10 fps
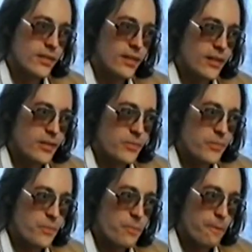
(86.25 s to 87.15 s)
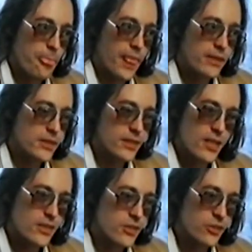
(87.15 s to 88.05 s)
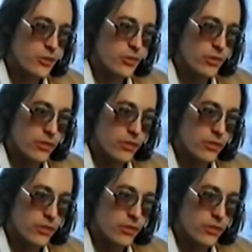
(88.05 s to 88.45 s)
Um, disasters galore.